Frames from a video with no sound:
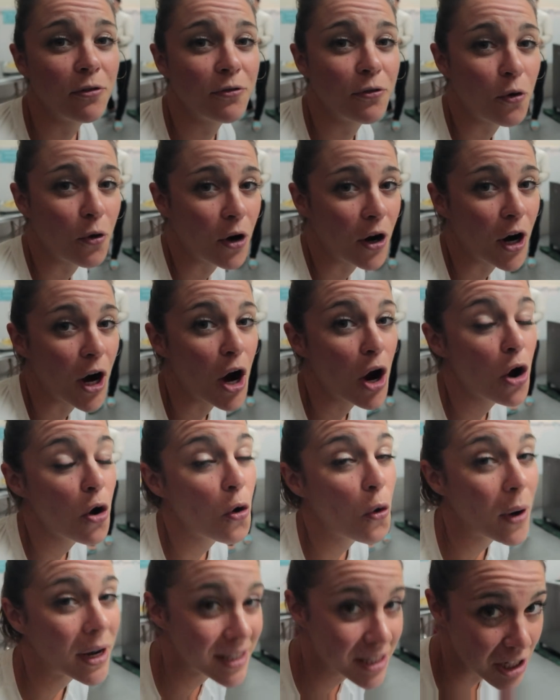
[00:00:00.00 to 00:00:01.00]
For
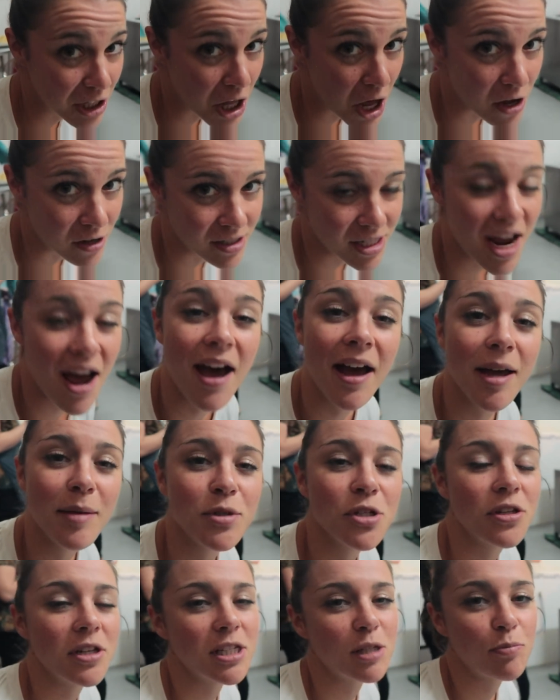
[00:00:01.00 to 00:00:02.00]
quite a long time,
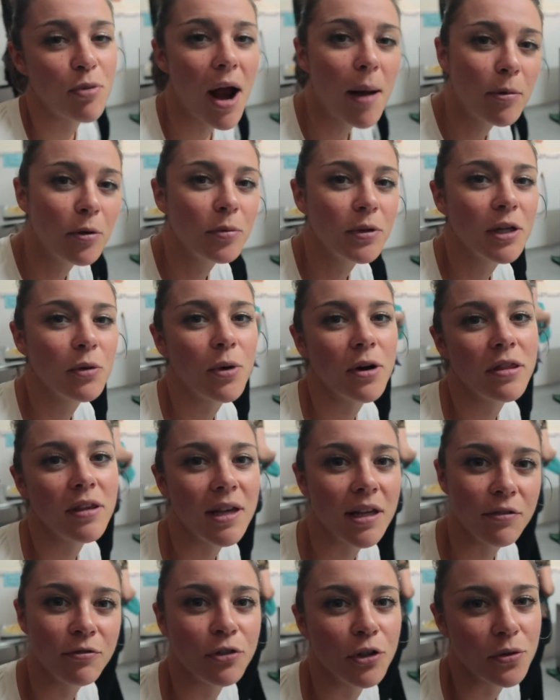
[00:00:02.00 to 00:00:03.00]
so that's probably where
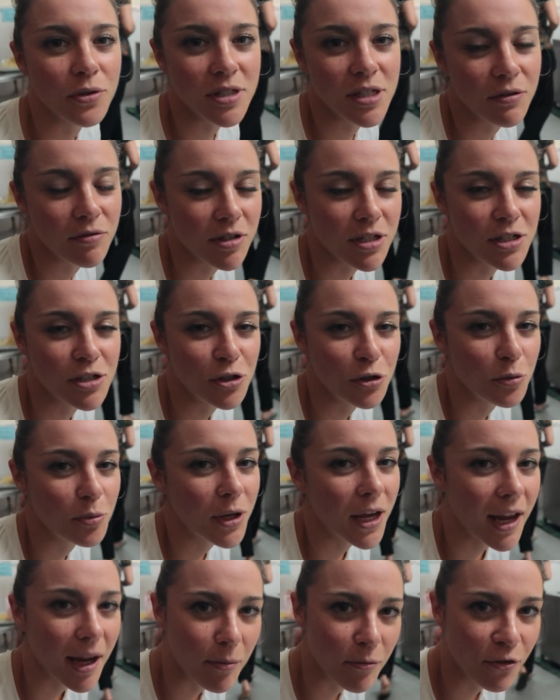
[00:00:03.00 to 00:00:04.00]
the influence of the soup
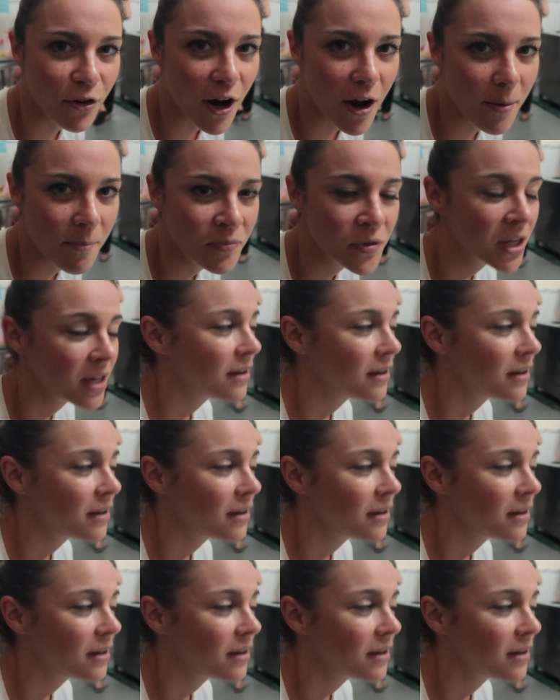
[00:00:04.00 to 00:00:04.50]
came from.